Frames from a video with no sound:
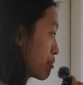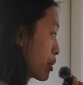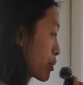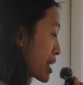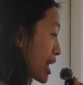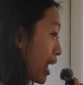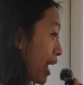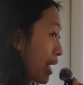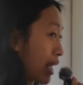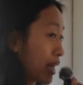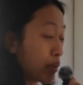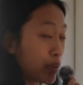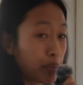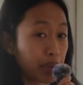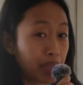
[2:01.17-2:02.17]
but we can't get
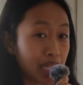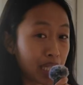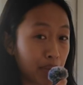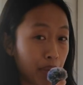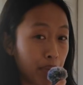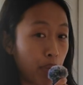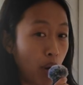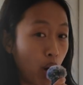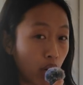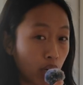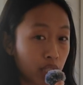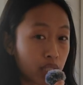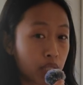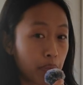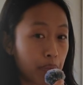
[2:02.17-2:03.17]
a replacement
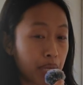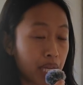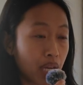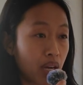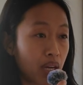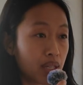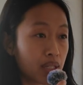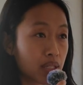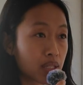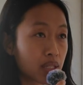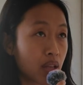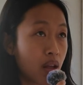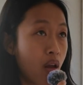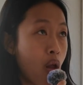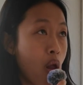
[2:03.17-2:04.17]
part because
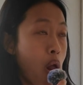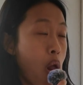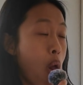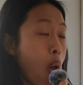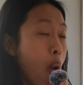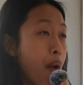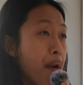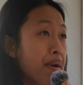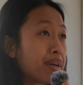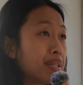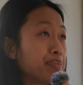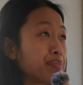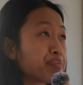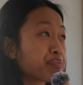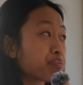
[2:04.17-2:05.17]

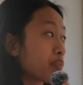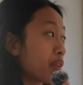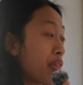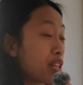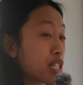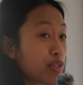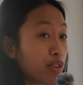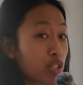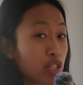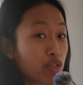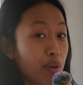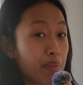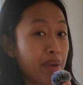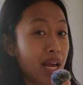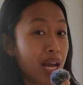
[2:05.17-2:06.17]
this fridge is
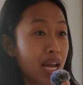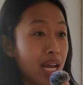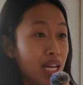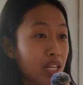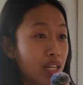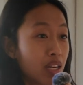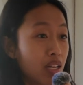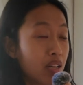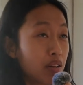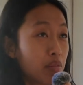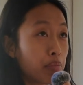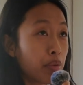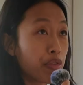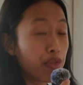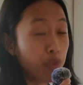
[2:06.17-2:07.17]
from
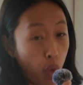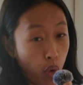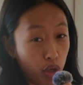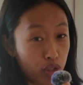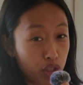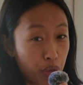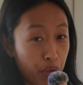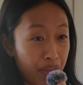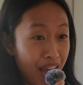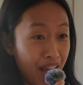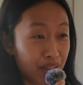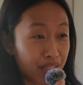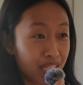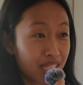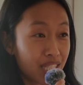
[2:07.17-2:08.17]
before
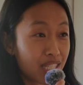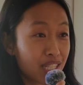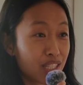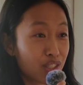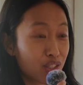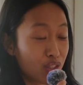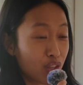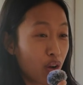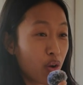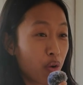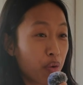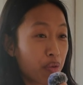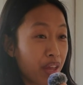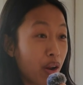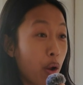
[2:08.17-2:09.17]
2000.
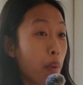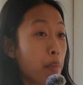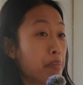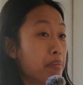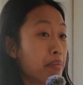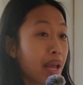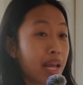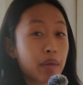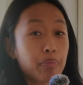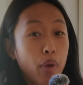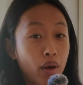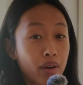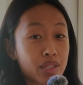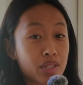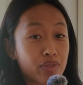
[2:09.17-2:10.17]
So they don't make
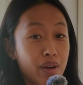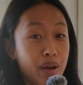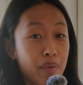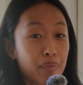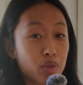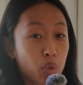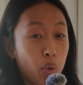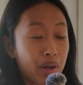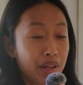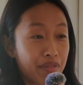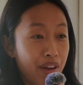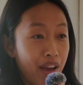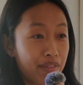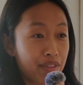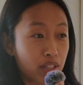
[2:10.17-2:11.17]
parts from
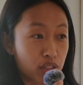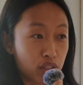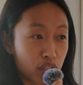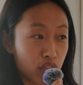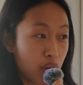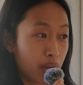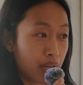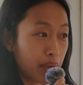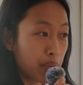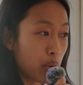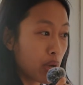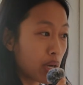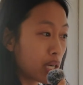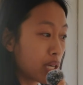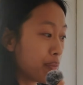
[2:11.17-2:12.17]
25 years ago
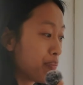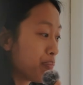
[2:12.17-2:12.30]
anymore.